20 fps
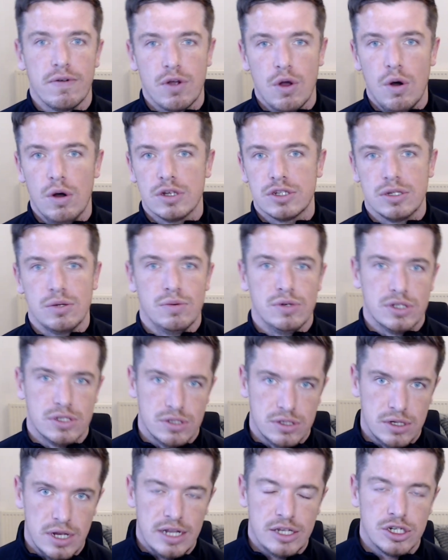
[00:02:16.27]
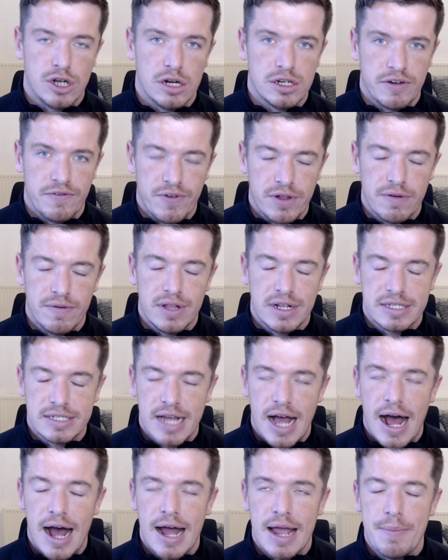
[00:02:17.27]
who of course was in charge of Villa at the
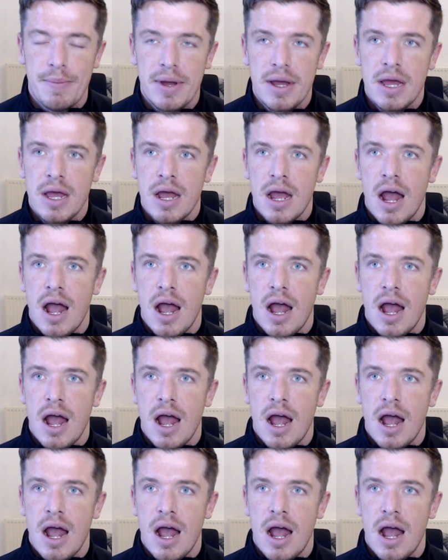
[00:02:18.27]
time,